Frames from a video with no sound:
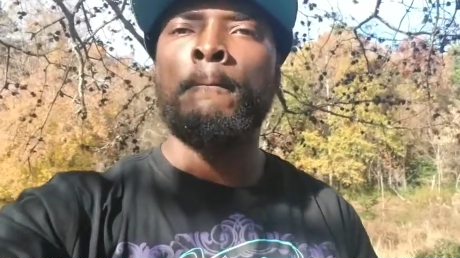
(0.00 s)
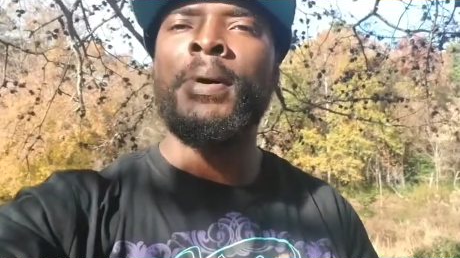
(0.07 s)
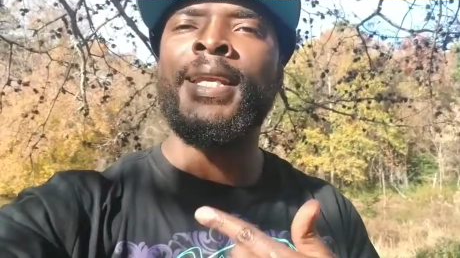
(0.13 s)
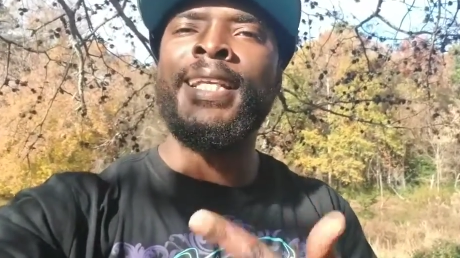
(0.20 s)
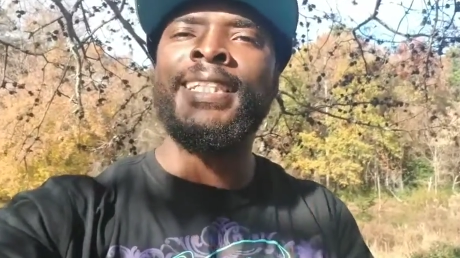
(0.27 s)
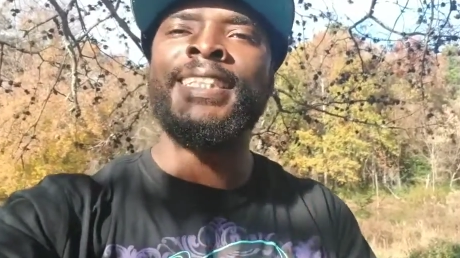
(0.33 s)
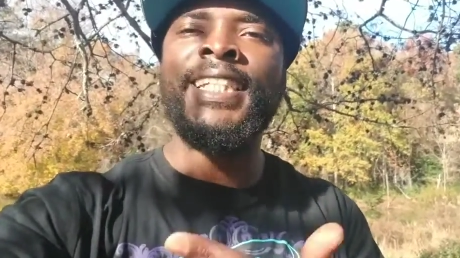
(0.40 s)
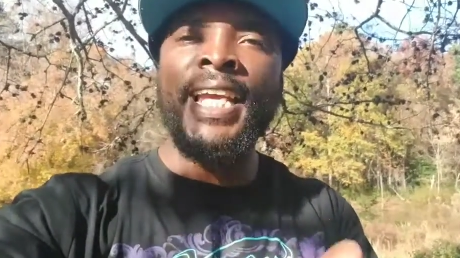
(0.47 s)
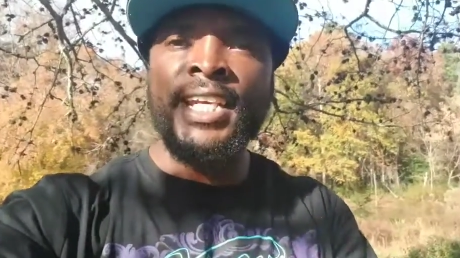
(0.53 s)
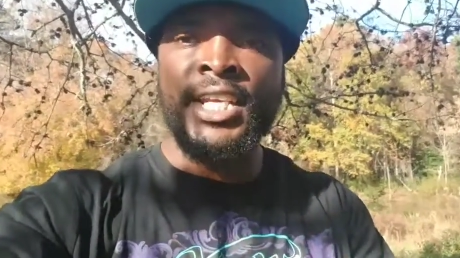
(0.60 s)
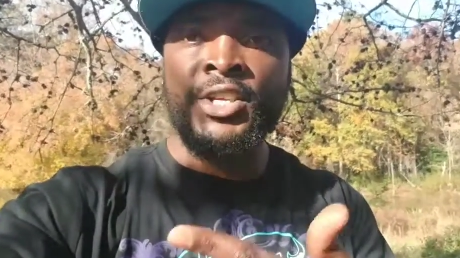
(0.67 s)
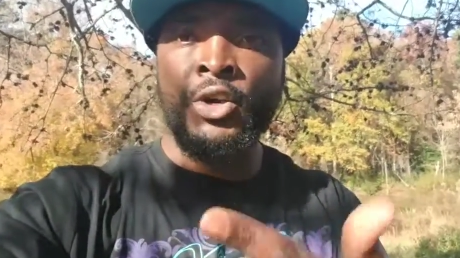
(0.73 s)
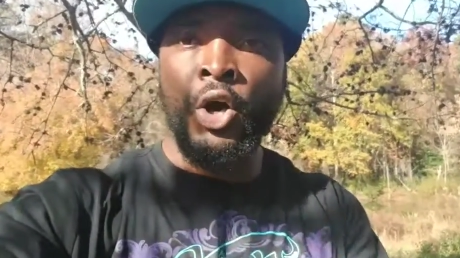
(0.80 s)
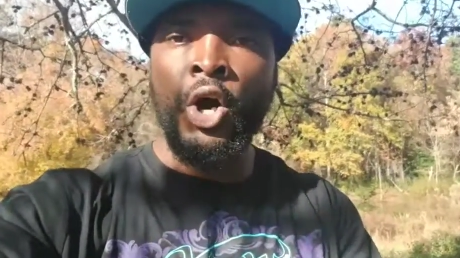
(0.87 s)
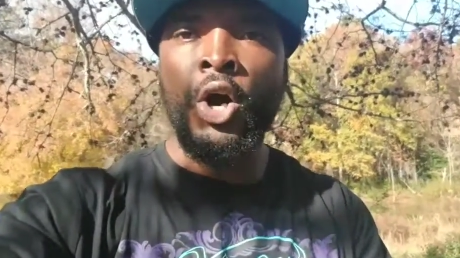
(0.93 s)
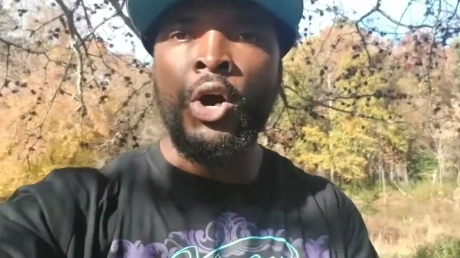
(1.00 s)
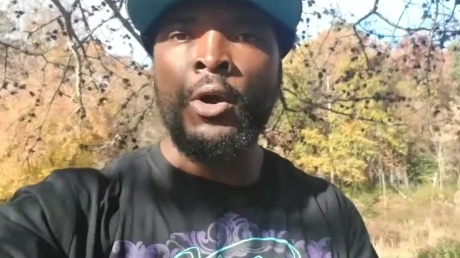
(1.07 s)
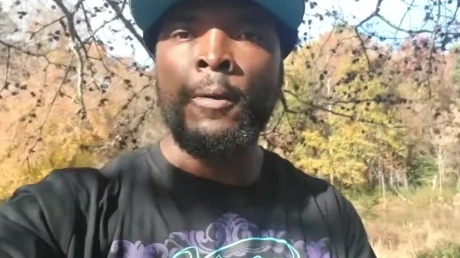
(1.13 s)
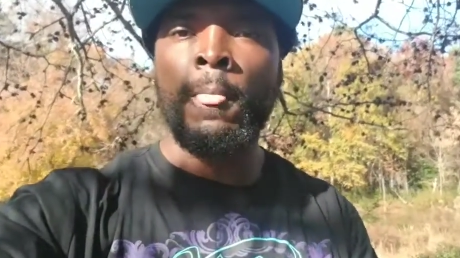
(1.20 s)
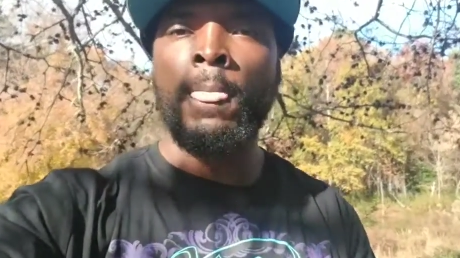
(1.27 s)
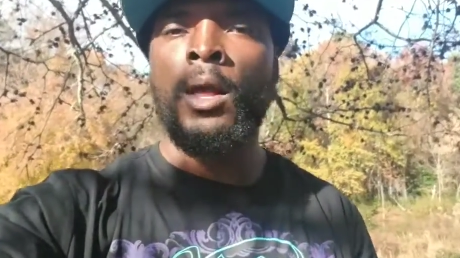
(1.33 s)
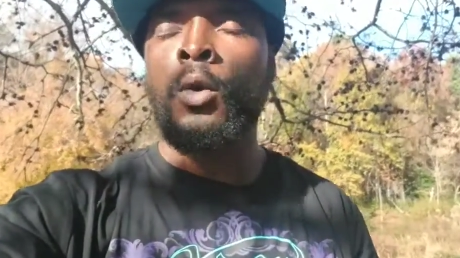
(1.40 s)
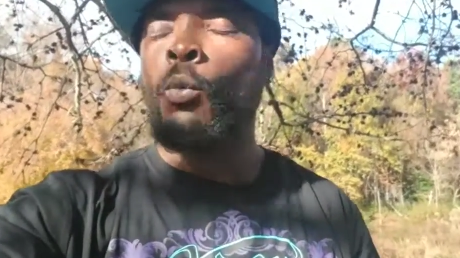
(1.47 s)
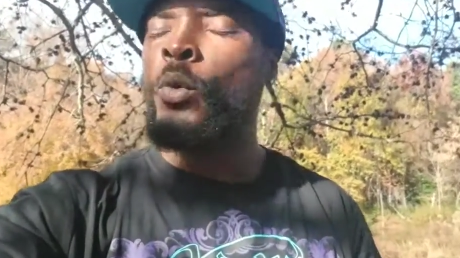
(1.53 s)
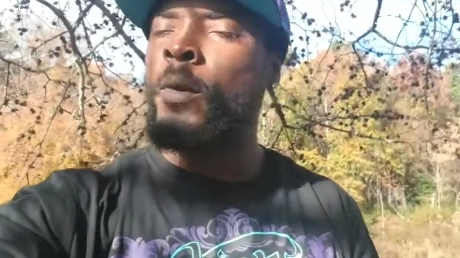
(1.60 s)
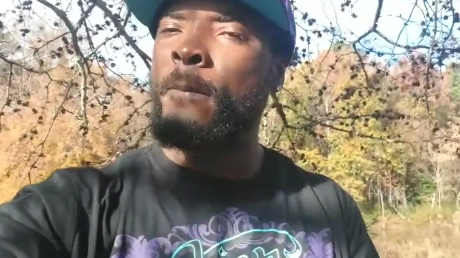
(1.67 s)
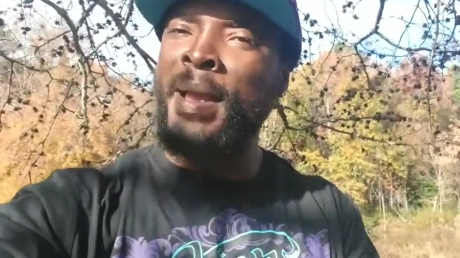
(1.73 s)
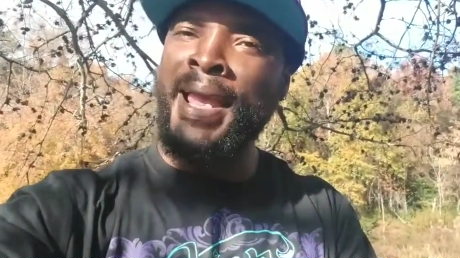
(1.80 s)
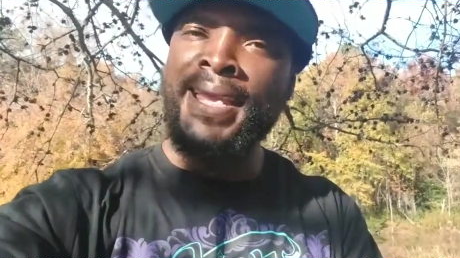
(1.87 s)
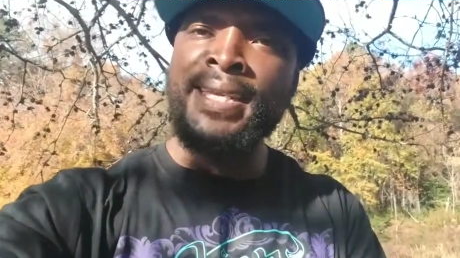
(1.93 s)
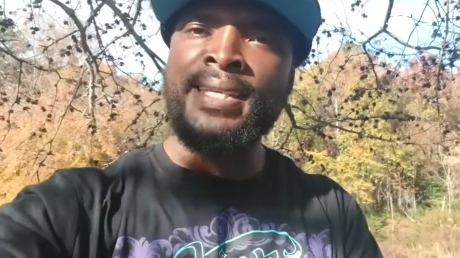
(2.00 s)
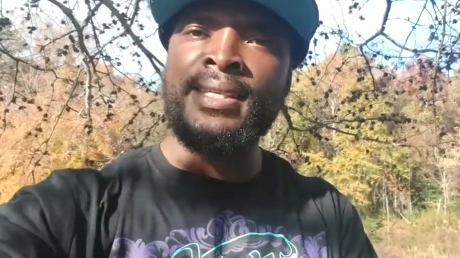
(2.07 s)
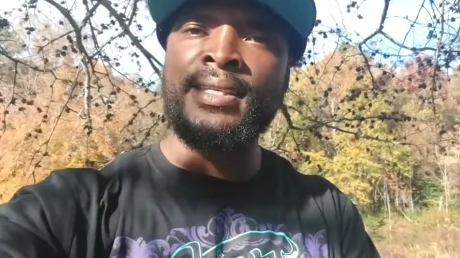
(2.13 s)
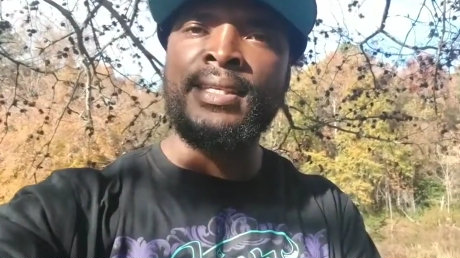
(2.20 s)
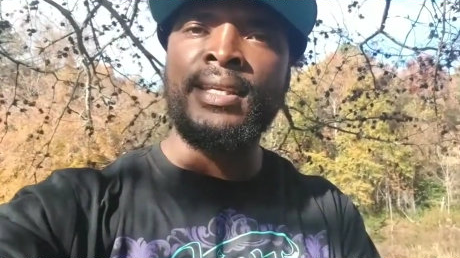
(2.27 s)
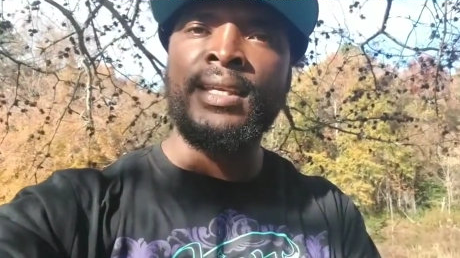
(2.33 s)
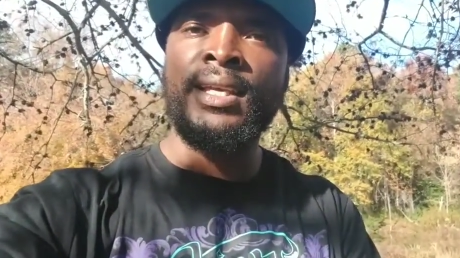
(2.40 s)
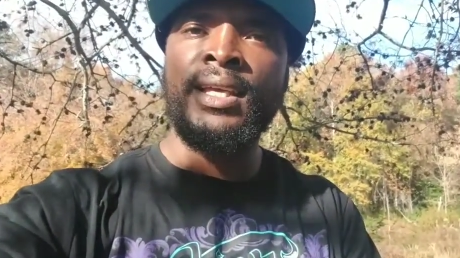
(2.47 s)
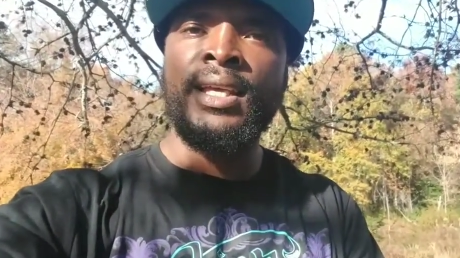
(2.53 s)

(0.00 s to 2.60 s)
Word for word: but injected your heart with pain.